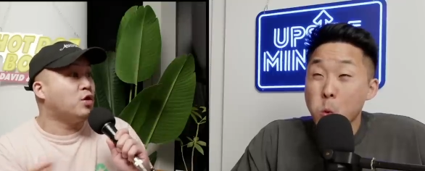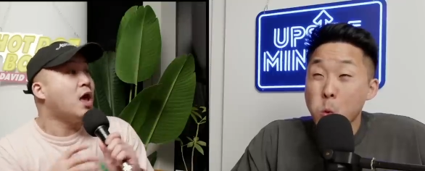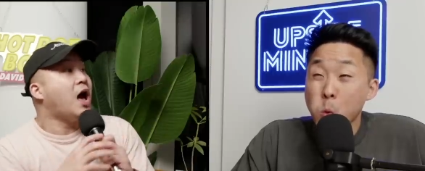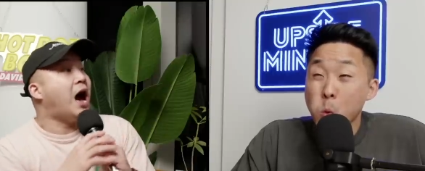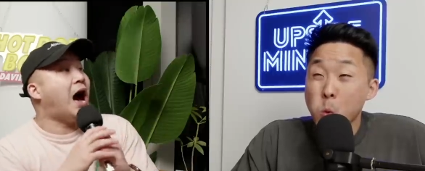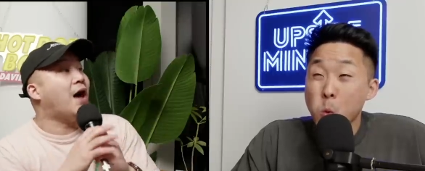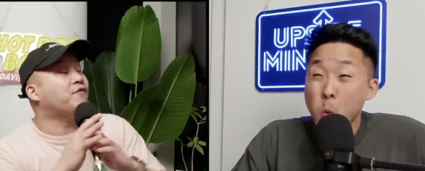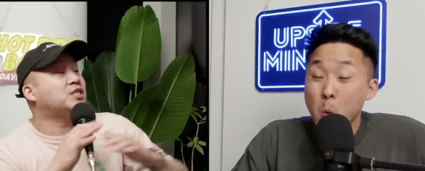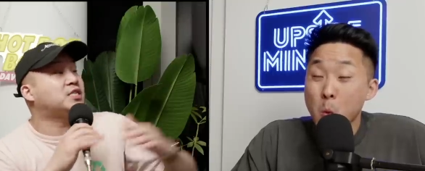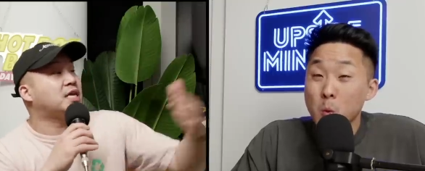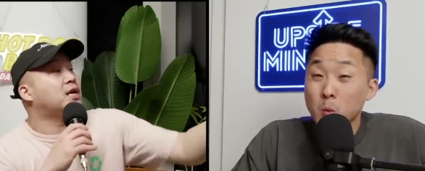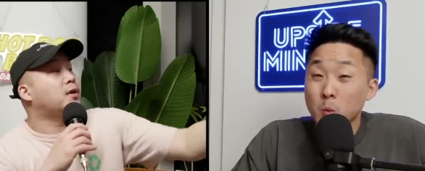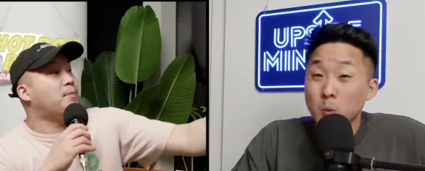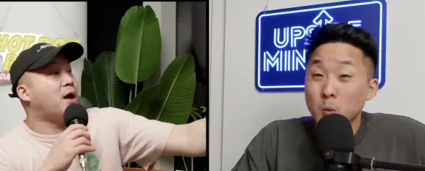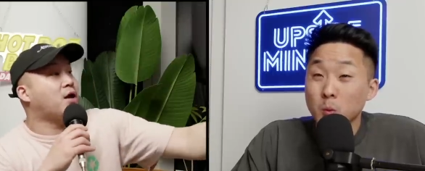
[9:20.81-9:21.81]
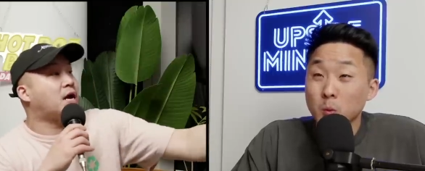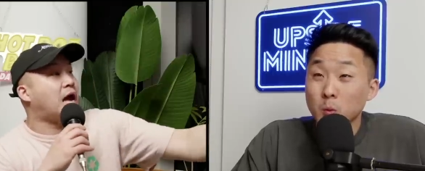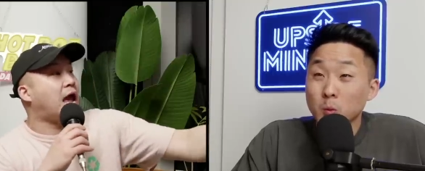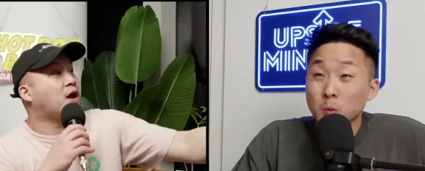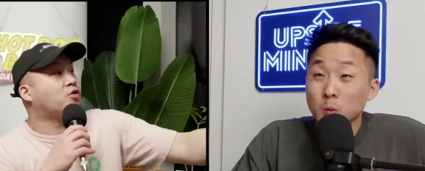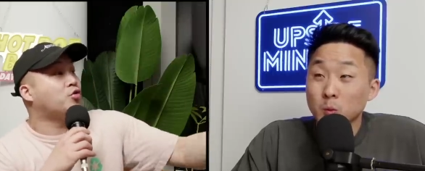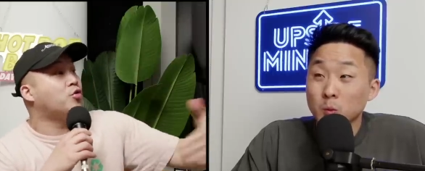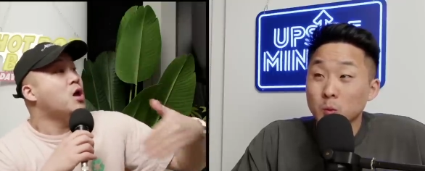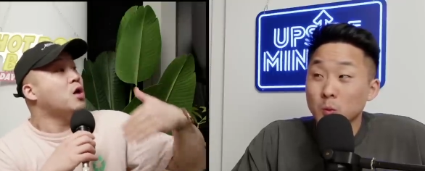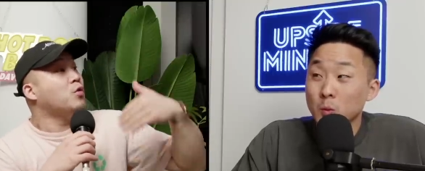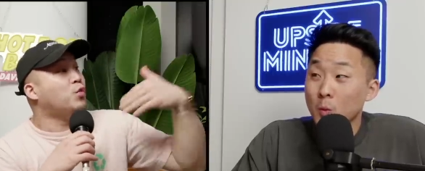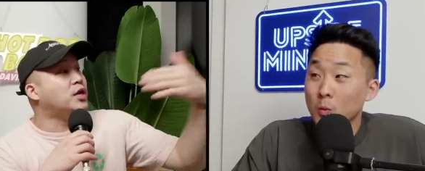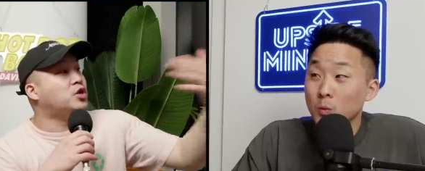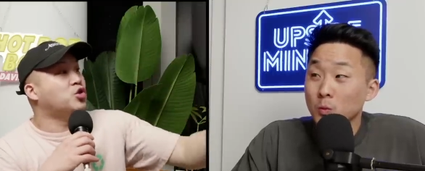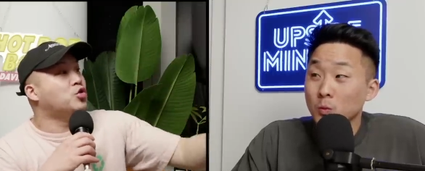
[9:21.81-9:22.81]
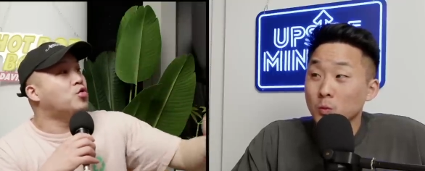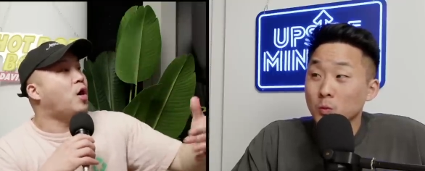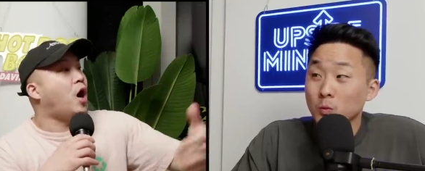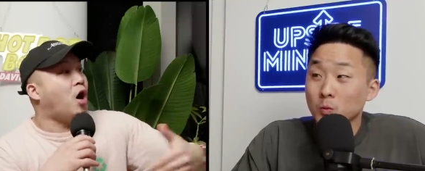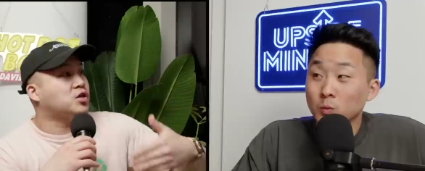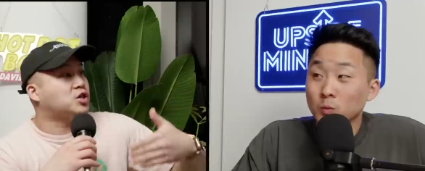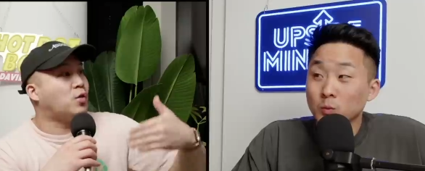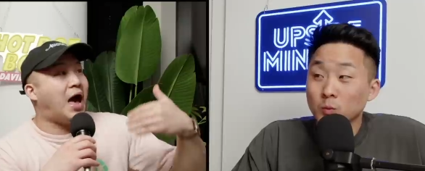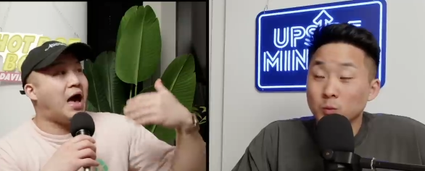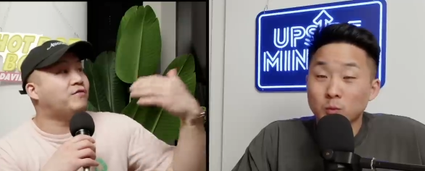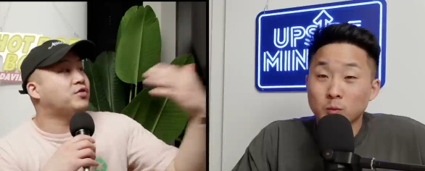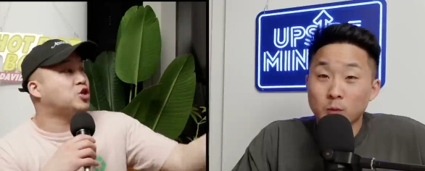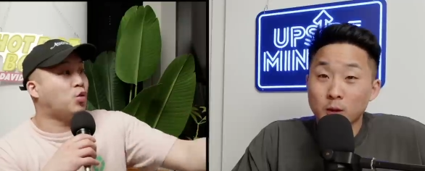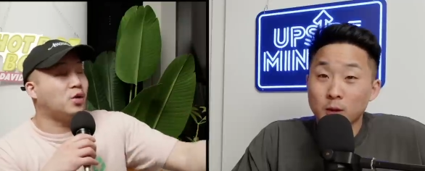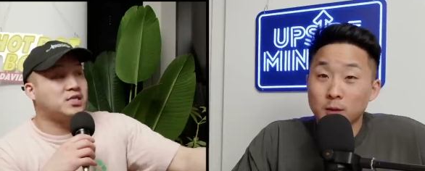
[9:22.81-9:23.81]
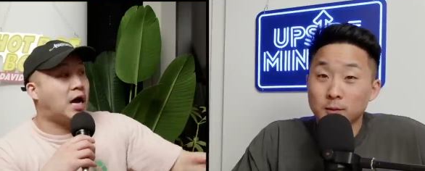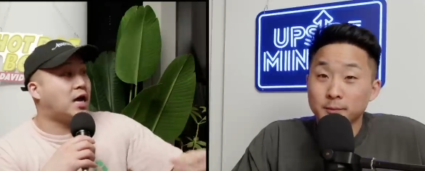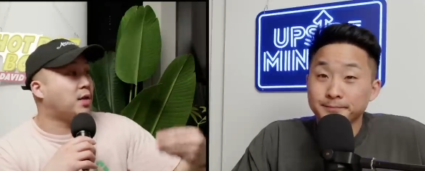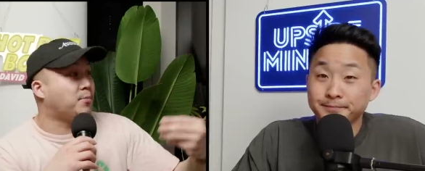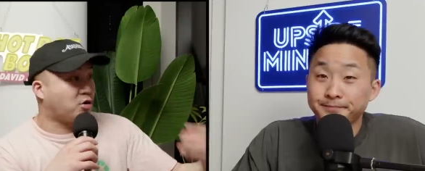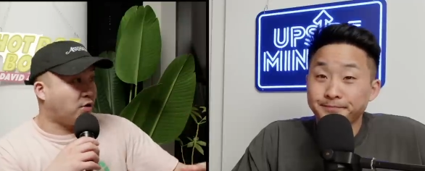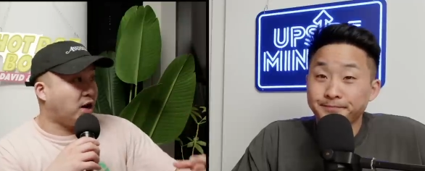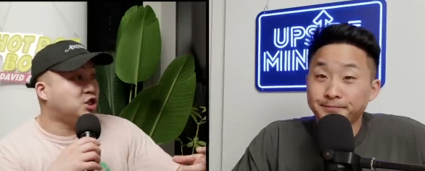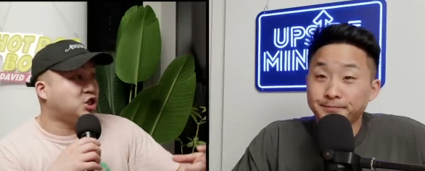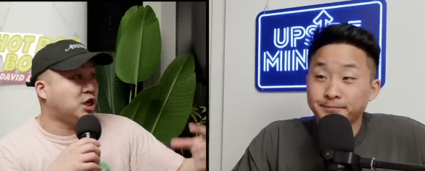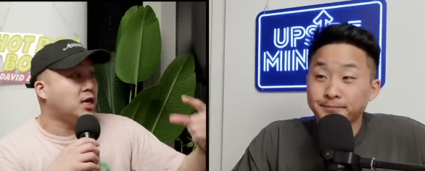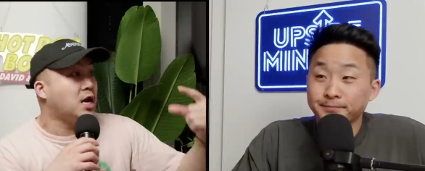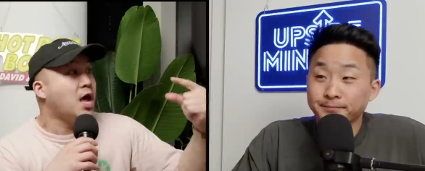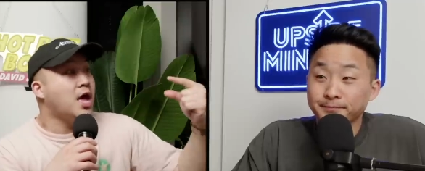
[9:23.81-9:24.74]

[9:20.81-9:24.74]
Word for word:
Speaker 1: Obviously, in America, Andrew, we do also have a Toisan immigration